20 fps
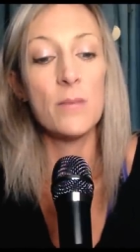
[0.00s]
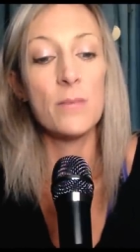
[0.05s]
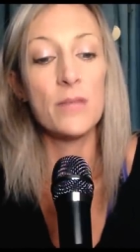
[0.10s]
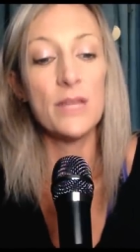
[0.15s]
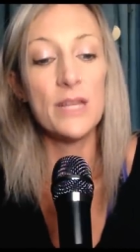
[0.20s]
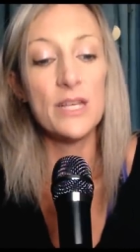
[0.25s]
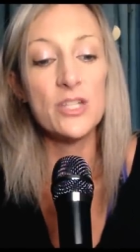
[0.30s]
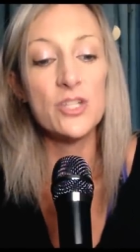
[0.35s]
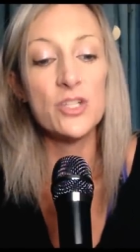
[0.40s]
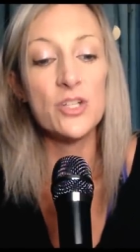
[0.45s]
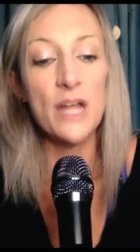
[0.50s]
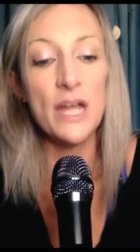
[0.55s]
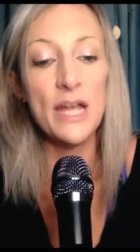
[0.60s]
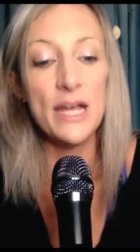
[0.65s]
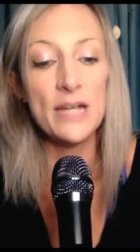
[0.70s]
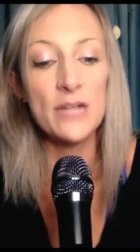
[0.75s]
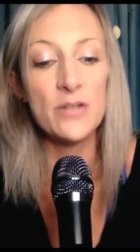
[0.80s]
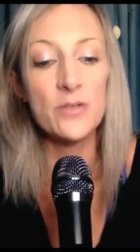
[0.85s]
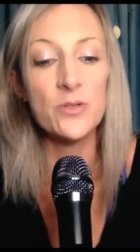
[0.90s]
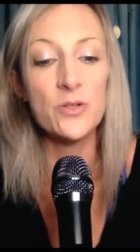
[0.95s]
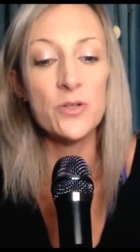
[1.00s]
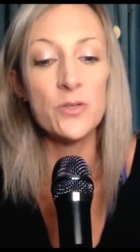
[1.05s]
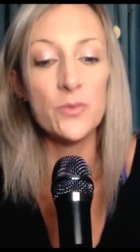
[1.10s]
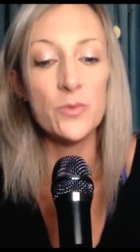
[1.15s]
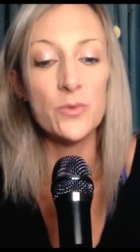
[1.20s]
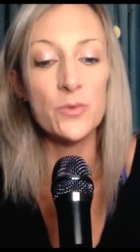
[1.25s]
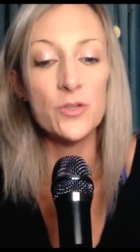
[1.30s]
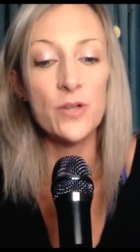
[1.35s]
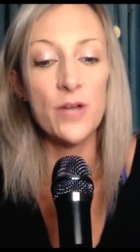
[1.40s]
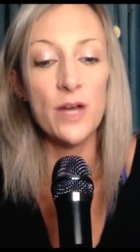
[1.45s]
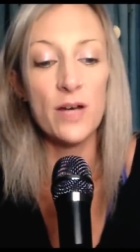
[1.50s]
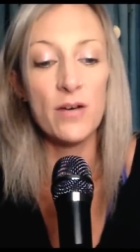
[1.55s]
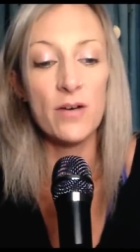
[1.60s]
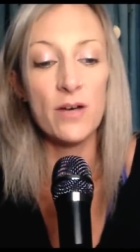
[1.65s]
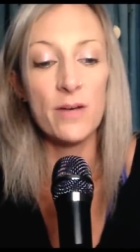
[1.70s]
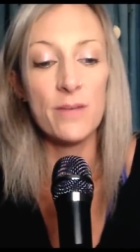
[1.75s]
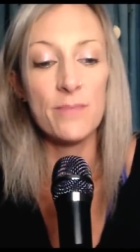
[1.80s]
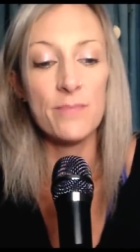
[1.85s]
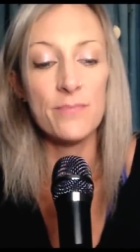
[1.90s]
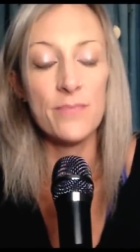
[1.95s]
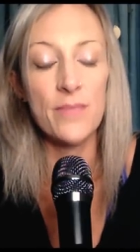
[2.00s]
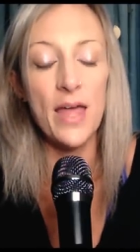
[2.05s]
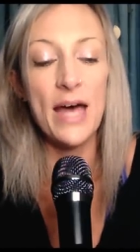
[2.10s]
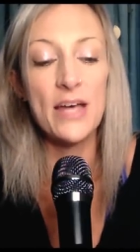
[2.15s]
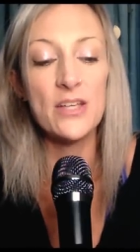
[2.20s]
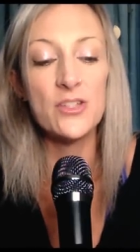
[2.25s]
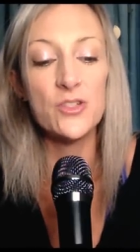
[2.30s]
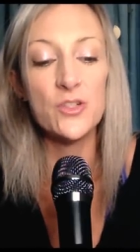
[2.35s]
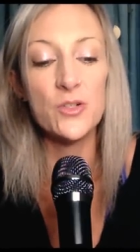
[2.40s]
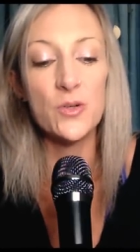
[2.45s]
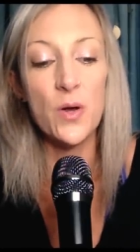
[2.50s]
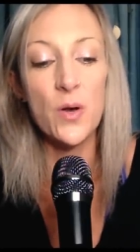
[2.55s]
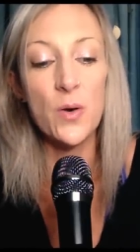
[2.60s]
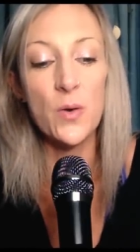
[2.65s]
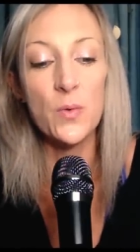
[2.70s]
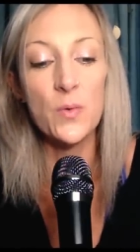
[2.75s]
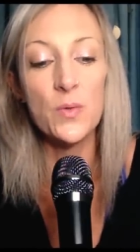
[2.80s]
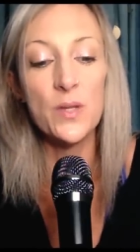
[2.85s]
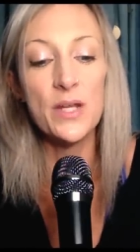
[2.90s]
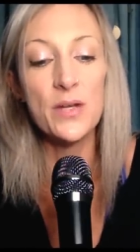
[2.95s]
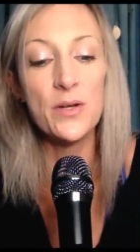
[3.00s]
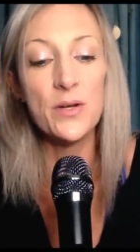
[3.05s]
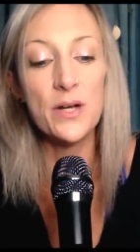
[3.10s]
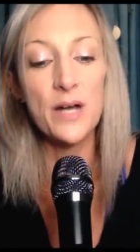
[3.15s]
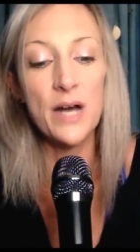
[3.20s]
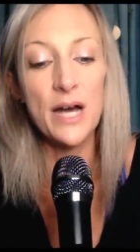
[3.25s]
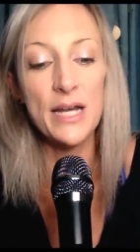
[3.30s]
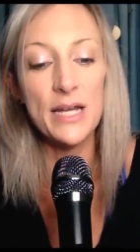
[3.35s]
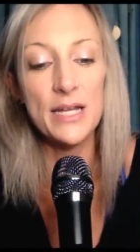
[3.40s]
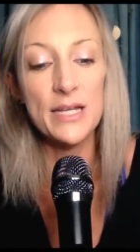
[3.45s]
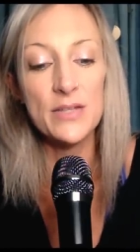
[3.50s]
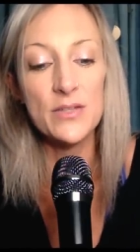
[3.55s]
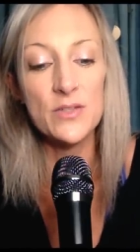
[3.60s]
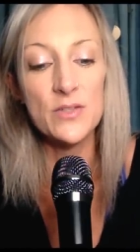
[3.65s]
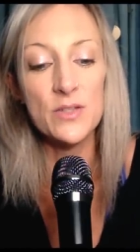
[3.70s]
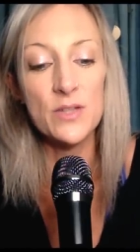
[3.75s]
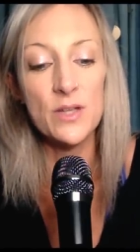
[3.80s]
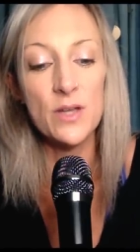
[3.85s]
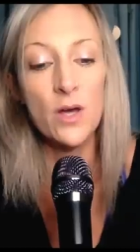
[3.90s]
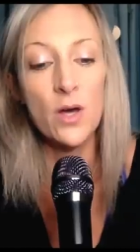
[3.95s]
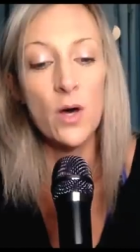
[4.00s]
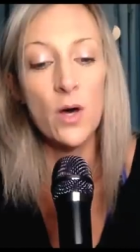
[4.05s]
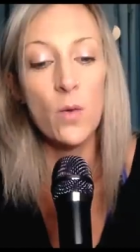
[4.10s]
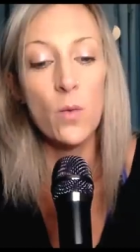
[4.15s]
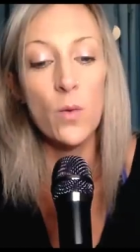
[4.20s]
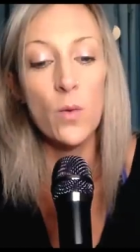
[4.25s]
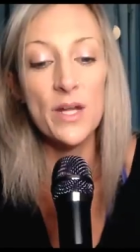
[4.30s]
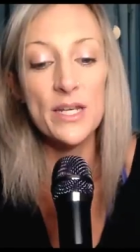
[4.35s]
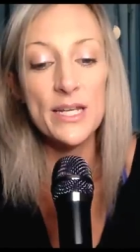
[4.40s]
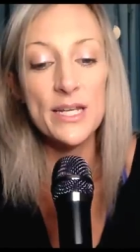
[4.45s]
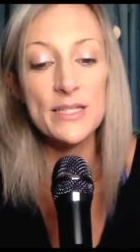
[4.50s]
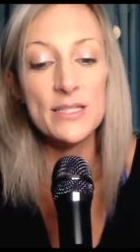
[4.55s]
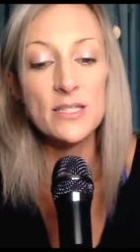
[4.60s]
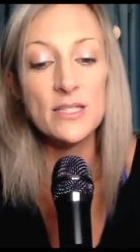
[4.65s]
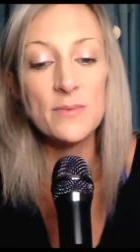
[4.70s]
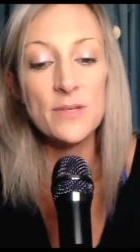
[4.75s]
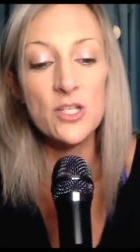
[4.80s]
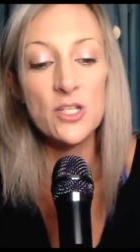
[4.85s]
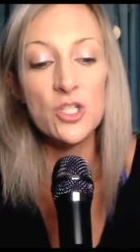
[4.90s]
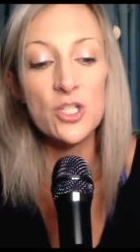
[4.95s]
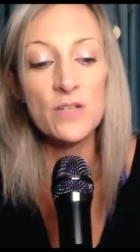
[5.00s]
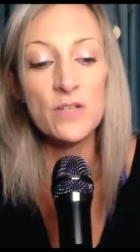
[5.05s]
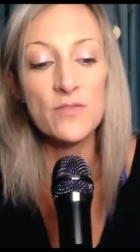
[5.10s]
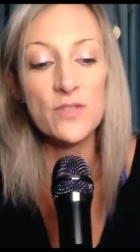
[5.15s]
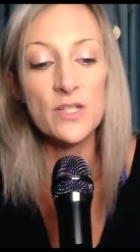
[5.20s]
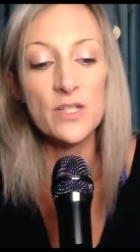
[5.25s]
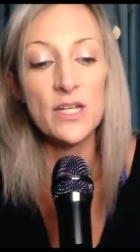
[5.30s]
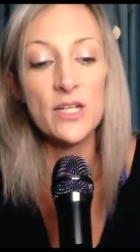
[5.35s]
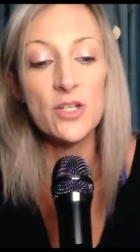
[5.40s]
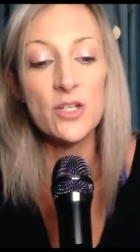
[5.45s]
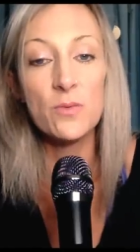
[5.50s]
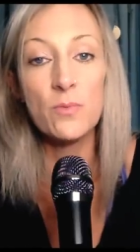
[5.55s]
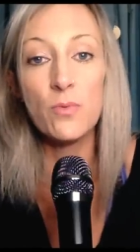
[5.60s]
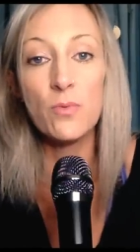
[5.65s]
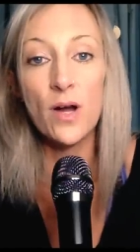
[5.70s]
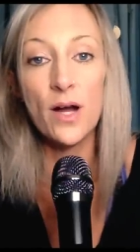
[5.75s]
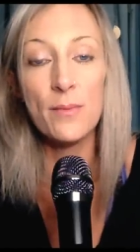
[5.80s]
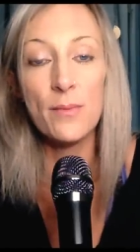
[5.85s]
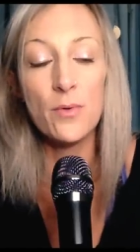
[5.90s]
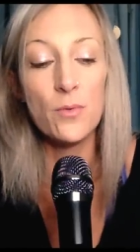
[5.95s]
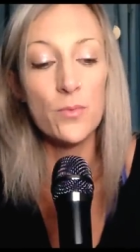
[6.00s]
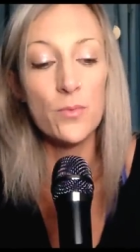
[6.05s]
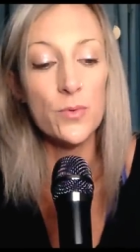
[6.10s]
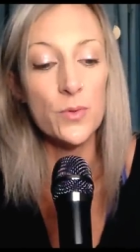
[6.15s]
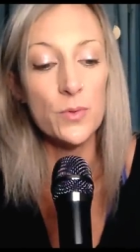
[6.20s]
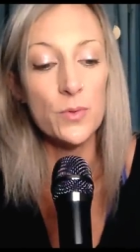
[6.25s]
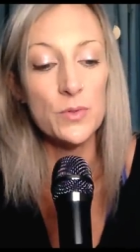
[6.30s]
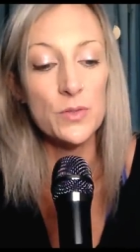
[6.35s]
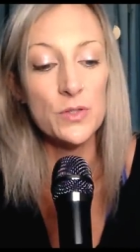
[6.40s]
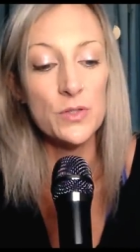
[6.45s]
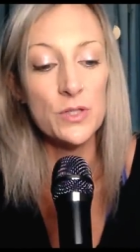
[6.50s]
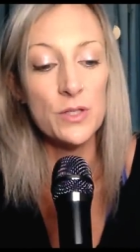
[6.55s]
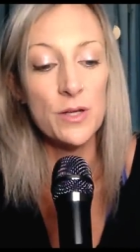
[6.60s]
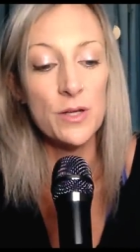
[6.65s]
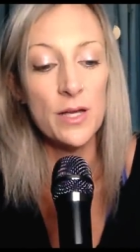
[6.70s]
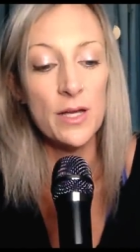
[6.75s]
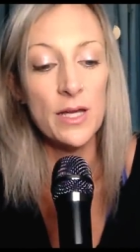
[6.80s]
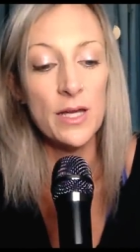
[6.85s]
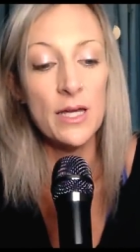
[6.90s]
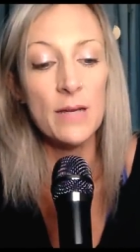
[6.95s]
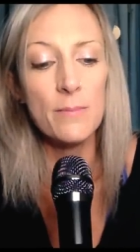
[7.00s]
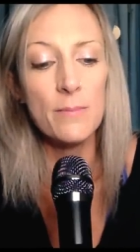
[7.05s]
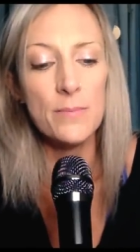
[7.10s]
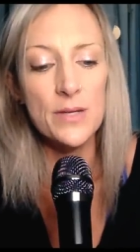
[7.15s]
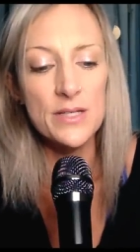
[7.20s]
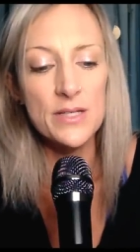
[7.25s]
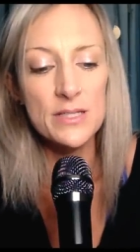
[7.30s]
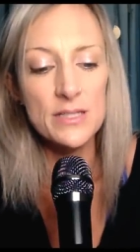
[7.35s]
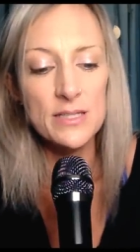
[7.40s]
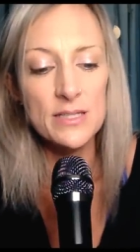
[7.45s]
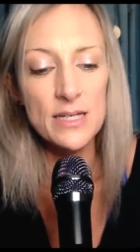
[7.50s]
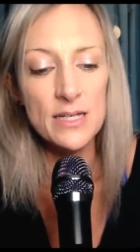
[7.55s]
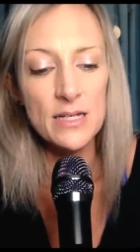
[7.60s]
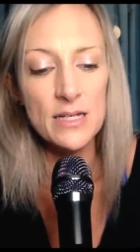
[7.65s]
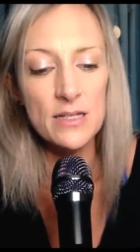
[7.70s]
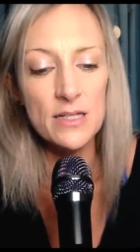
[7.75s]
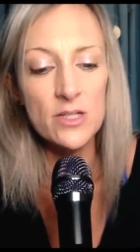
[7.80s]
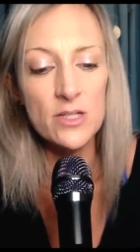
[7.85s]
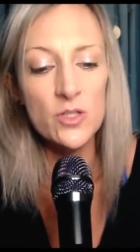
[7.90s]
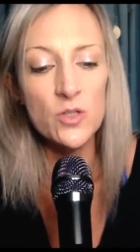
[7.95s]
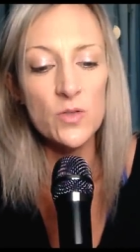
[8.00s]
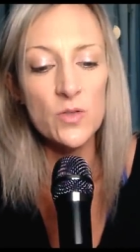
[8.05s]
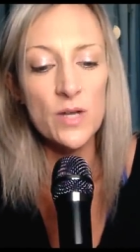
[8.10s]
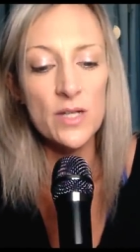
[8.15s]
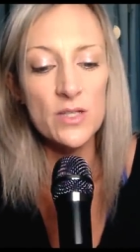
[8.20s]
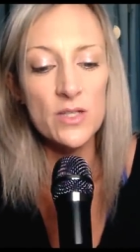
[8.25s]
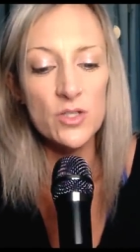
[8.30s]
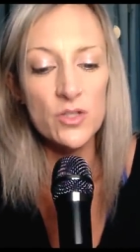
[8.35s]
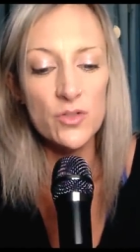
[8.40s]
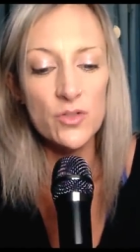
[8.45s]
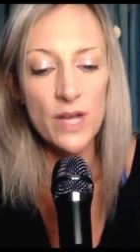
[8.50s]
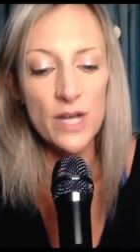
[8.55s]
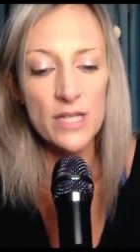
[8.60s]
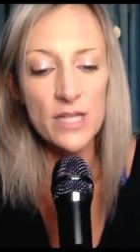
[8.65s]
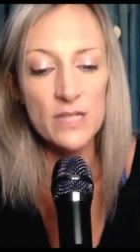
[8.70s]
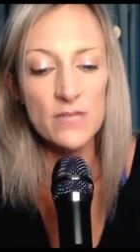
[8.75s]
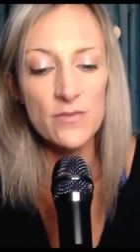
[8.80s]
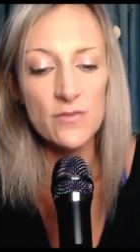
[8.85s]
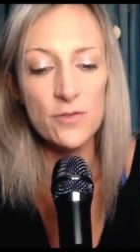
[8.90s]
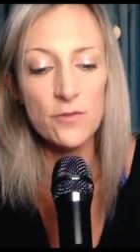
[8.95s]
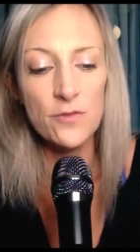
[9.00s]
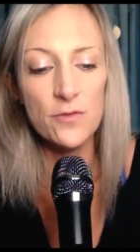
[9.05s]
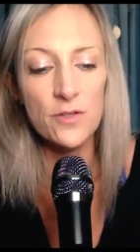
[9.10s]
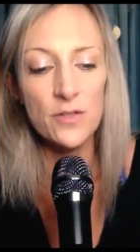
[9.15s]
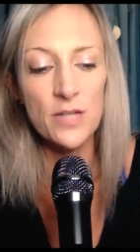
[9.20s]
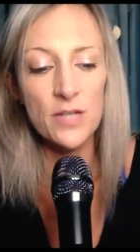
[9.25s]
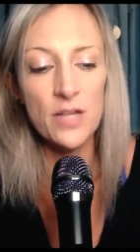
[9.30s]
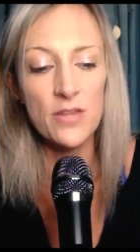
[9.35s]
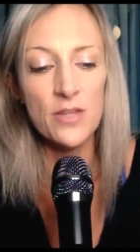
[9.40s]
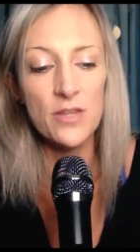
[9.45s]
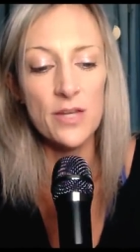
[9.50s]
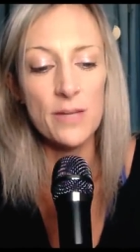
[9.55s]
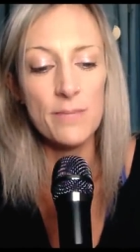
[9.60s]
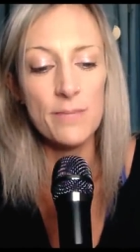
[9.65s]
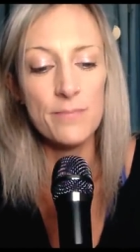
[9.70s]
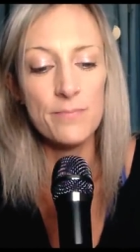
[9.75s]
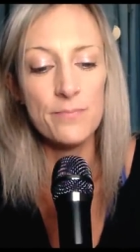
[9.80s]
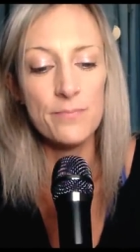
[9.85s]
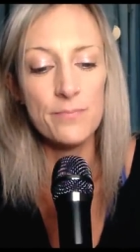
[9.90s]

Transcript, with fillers: Place your hand on your root chakra. Ask your own inner guidance what needs to be shifted in your primal roots. Be still and do not stress if you feel nothing.